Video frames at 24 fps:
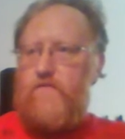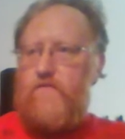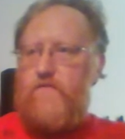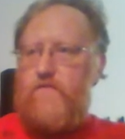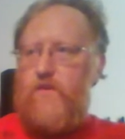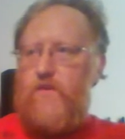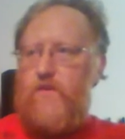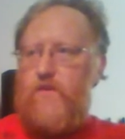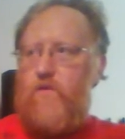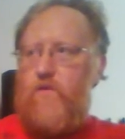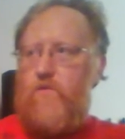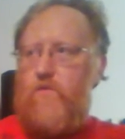
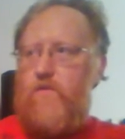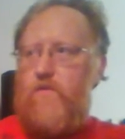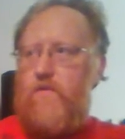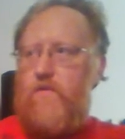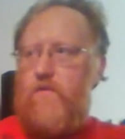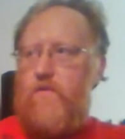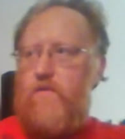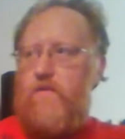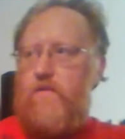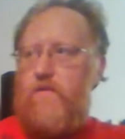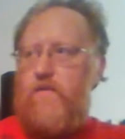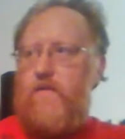So,
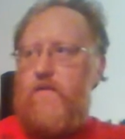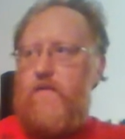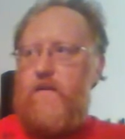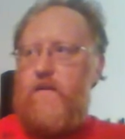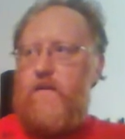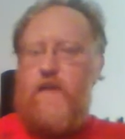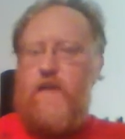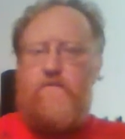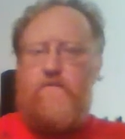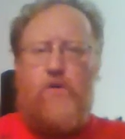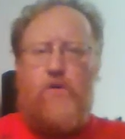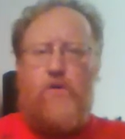
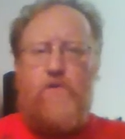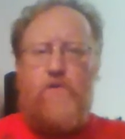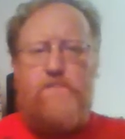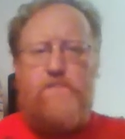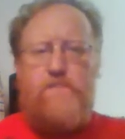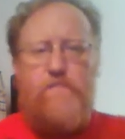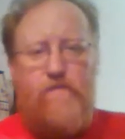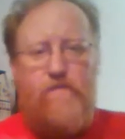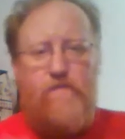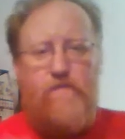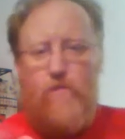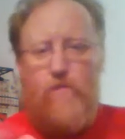and I've told
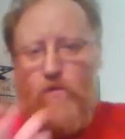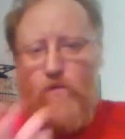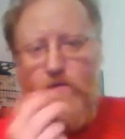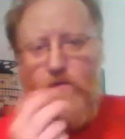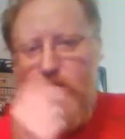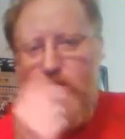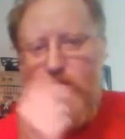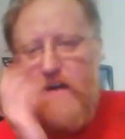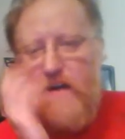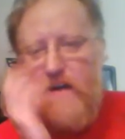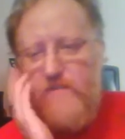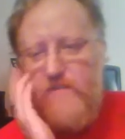this before
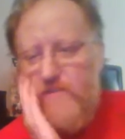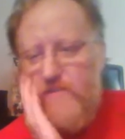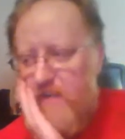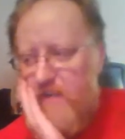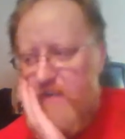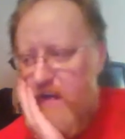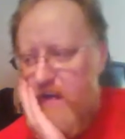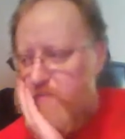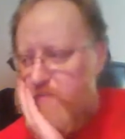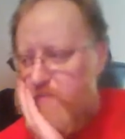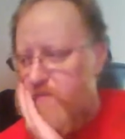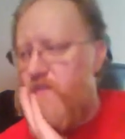1,000
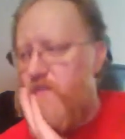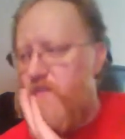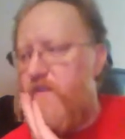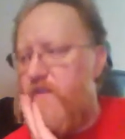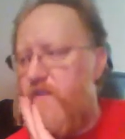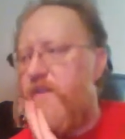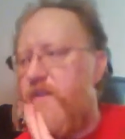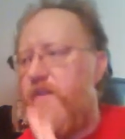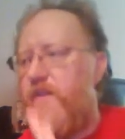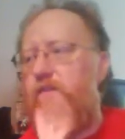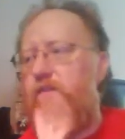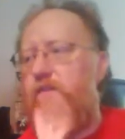times, I
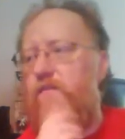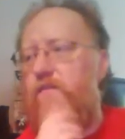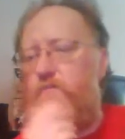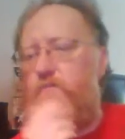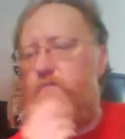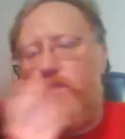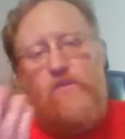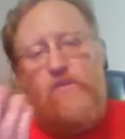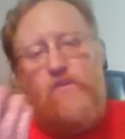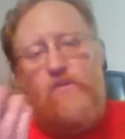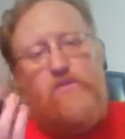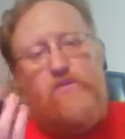think,
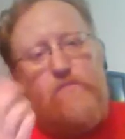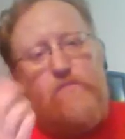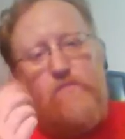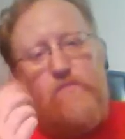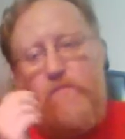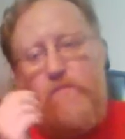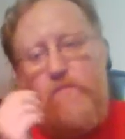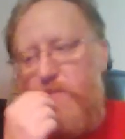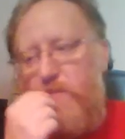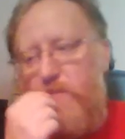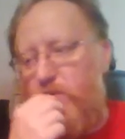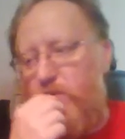but there's some
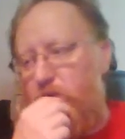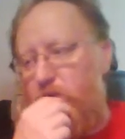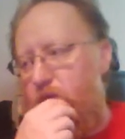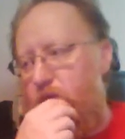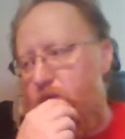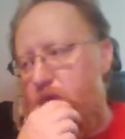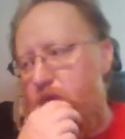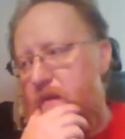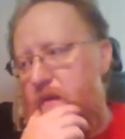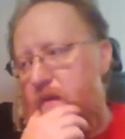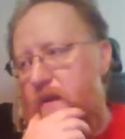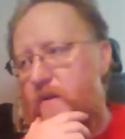new people
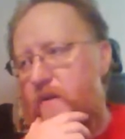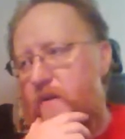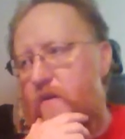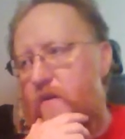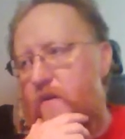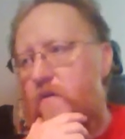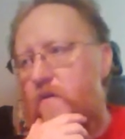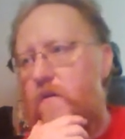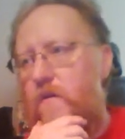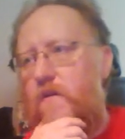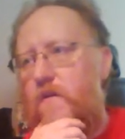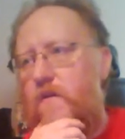here that may not
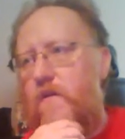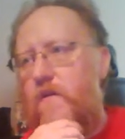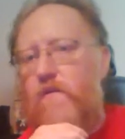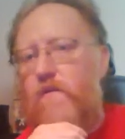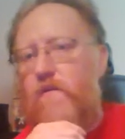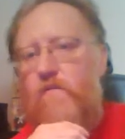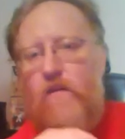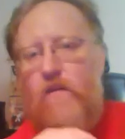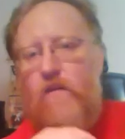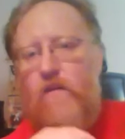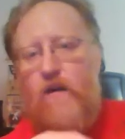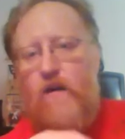know.
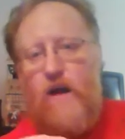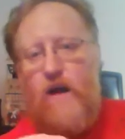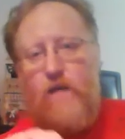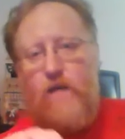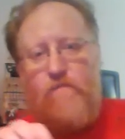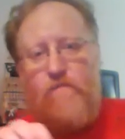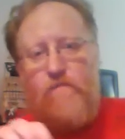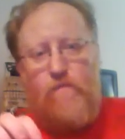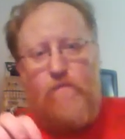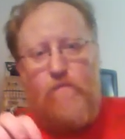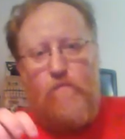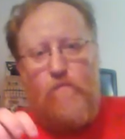
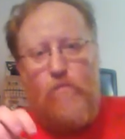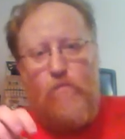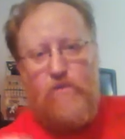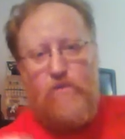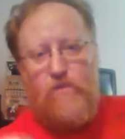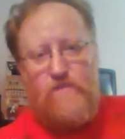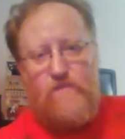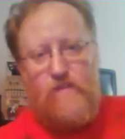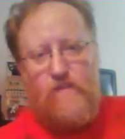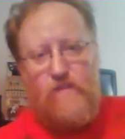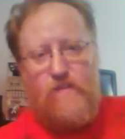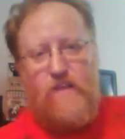I'm from
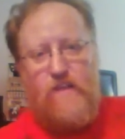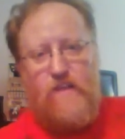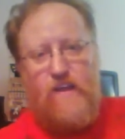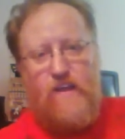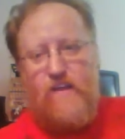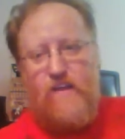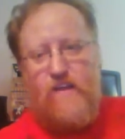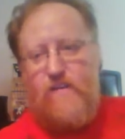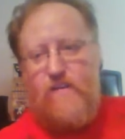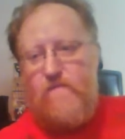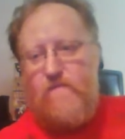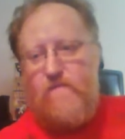Mooresville,
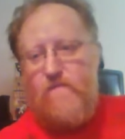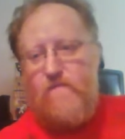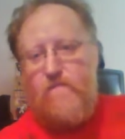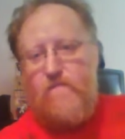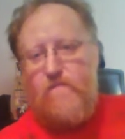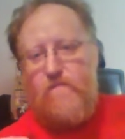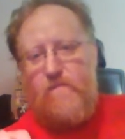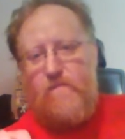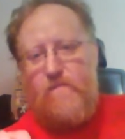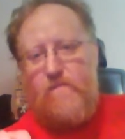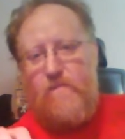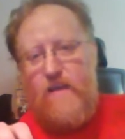Indiana,
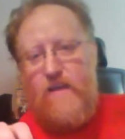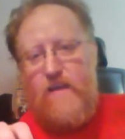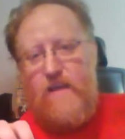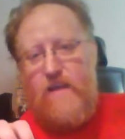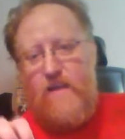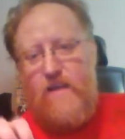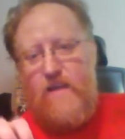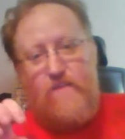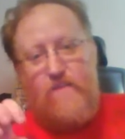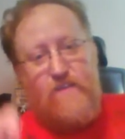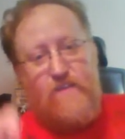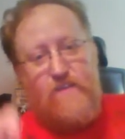
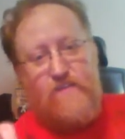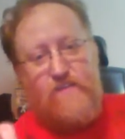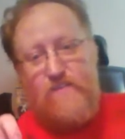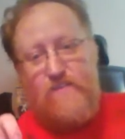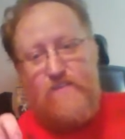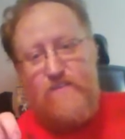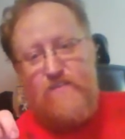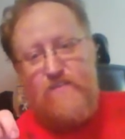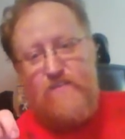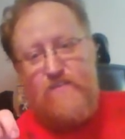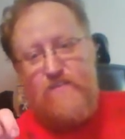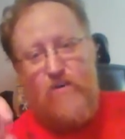and
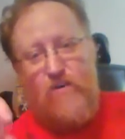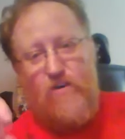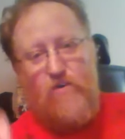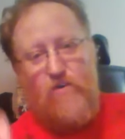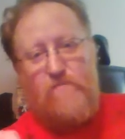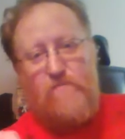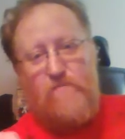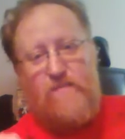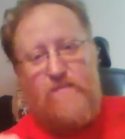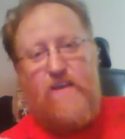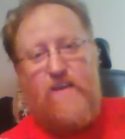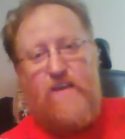this is the
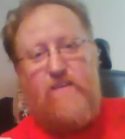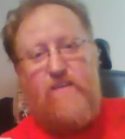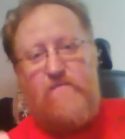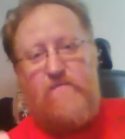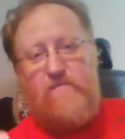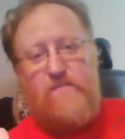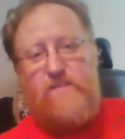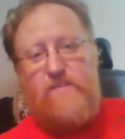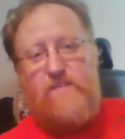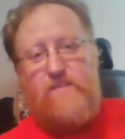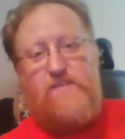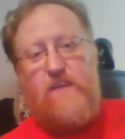hometown of
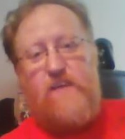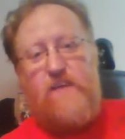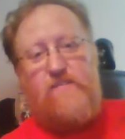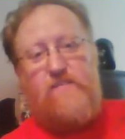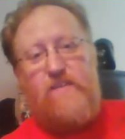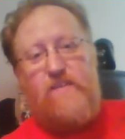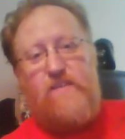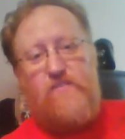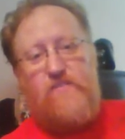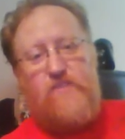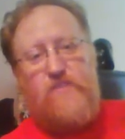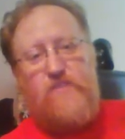
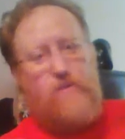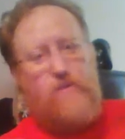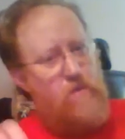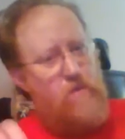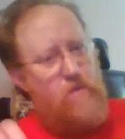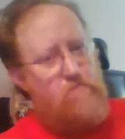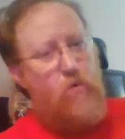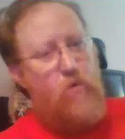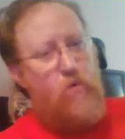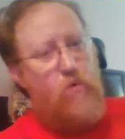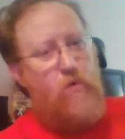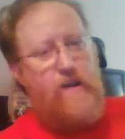John Dillinger. He
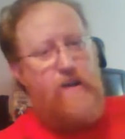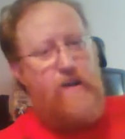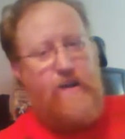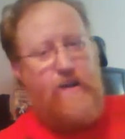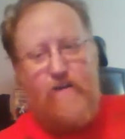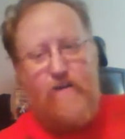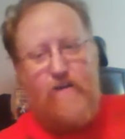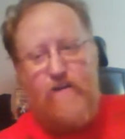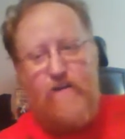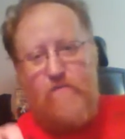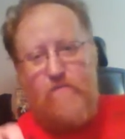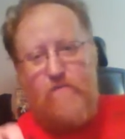wasn't born
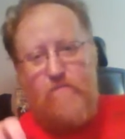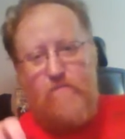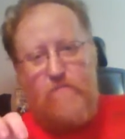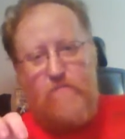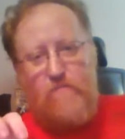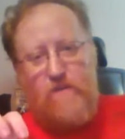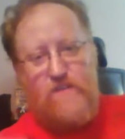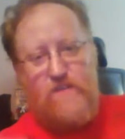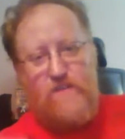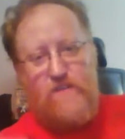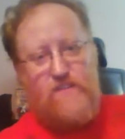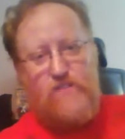here,
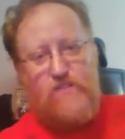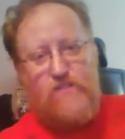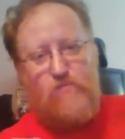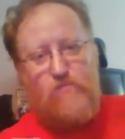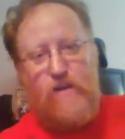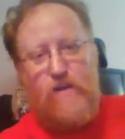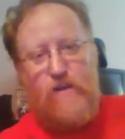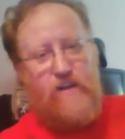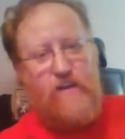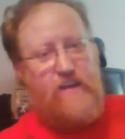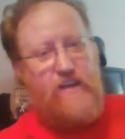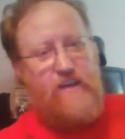but this is
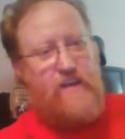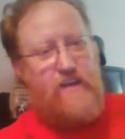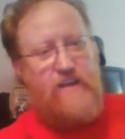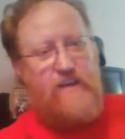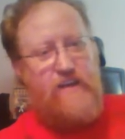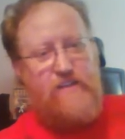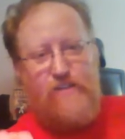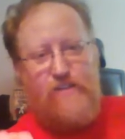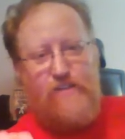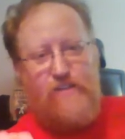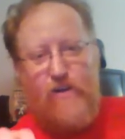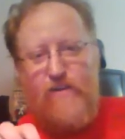where
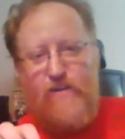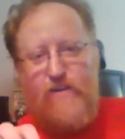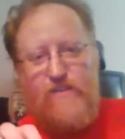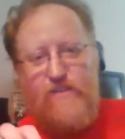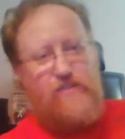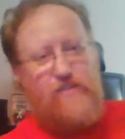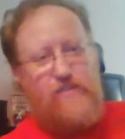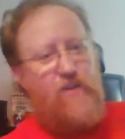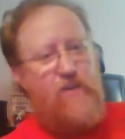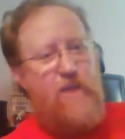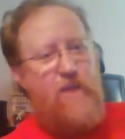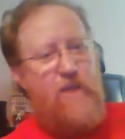he started
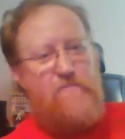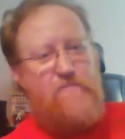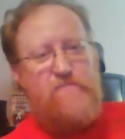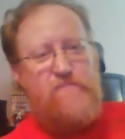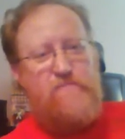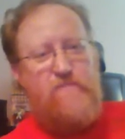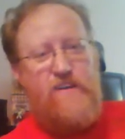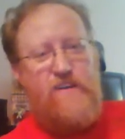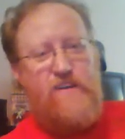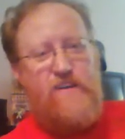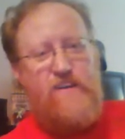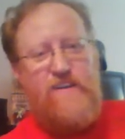his crime
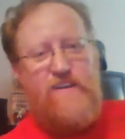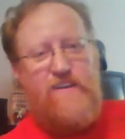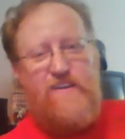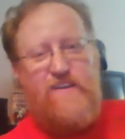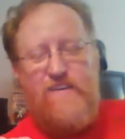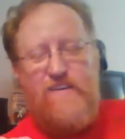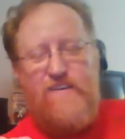spree.